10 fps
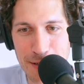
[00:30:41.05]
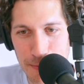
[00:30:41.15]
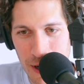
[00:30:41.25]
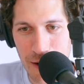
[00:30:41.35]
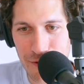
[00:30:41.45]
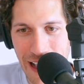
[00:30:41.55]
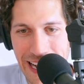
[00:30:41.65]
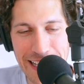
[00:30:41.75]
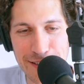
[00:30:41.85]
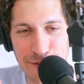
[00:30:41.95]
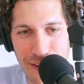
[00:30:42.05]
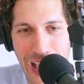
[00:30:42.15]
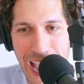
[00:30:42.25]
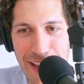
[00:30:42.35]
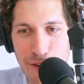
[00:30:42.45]
to book a flight is
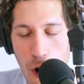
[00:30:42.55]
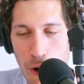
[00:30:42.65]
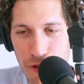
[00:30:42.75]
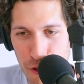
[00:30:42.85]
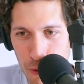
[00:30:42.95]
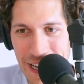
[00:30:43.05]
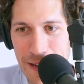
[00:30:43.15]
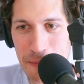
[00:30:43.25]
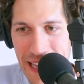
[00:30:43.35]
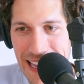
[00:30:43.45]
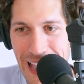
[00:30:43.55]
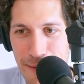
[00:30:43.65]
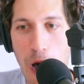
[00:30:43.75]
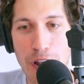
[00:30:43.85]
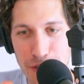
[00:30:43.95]
5.03
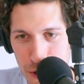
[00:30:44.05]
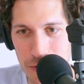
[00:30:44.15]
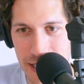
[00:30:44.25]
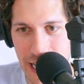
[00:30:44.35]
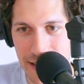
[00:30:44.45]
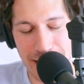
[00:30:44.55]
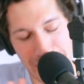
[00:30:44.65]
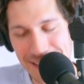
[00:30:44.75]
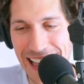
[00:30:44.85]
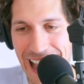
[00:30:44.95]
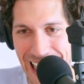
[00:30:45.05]
p.m. on Tuesdays? Is that